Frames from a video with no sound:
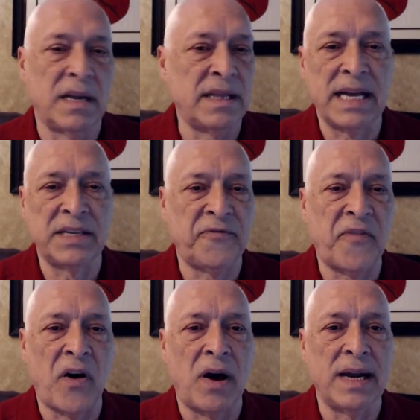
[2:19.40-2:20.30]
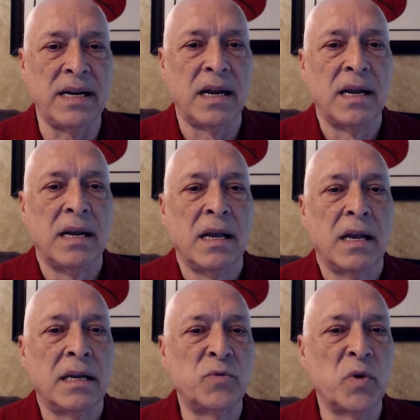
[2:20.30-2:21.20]
And that's fine,
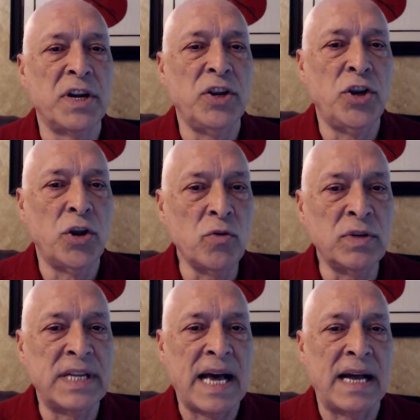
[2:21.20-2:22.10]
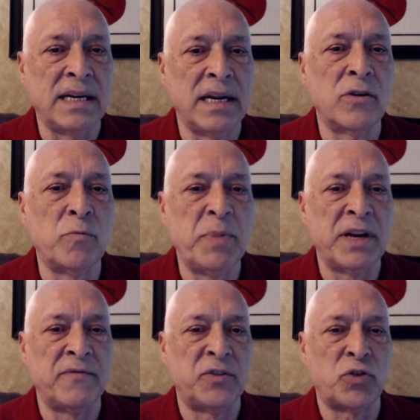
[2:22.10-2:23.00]
because we're going to use that little bit
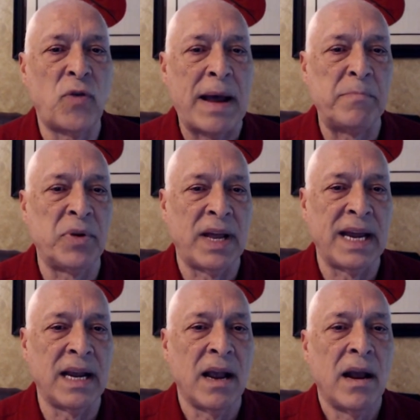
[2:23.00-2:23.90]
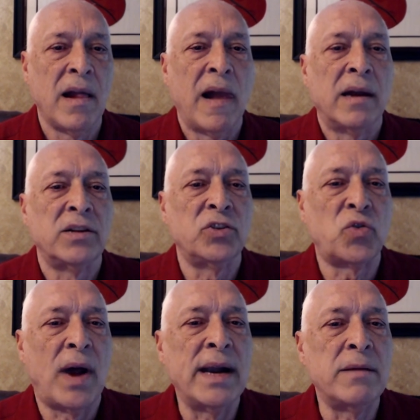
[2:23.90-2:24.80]
of trembling to
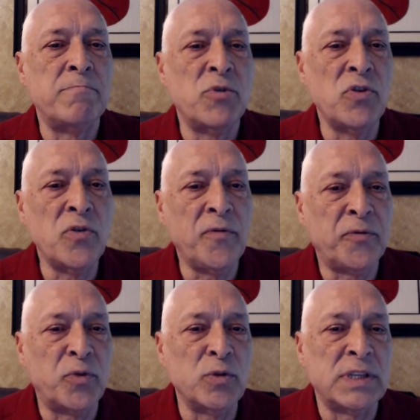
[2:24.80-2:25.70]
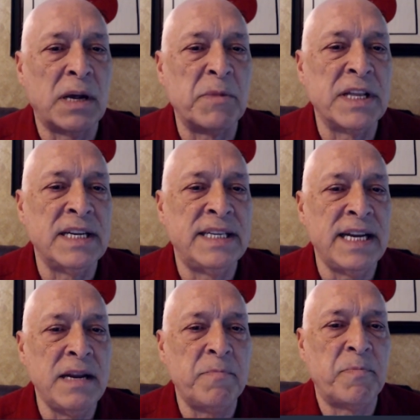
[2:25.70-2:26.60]
try to move through some of the
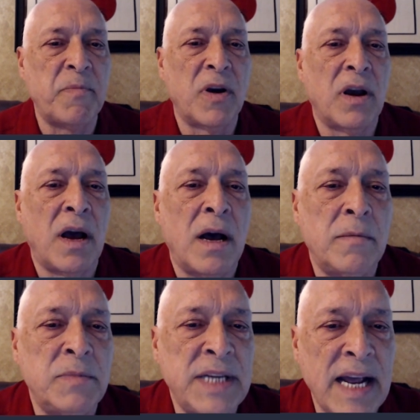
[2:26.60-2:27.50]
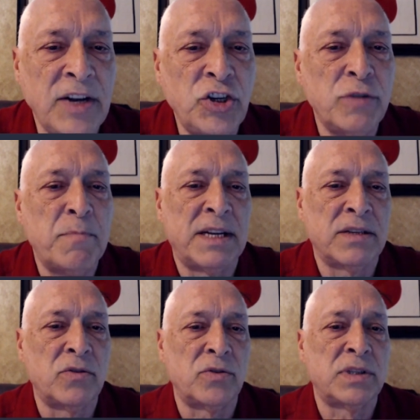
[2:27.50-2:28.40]
deep tension
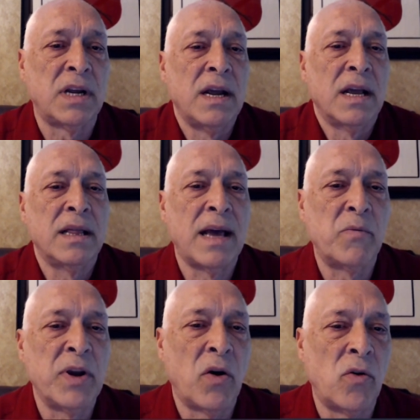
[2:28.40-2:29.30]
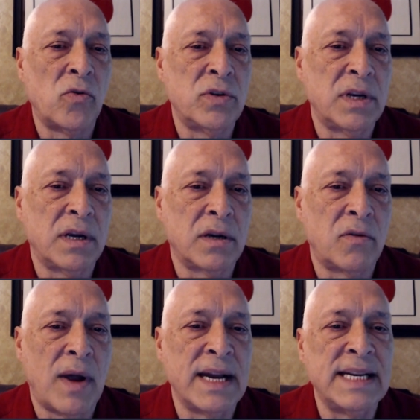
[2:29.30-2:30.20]
muscles that we hold
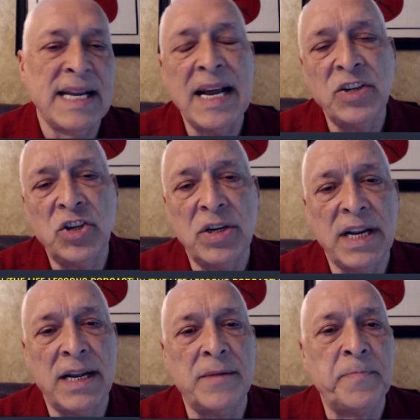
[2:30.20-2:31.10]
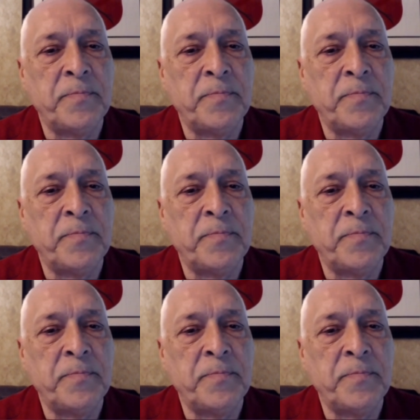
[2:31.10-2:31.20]
chronic tension in.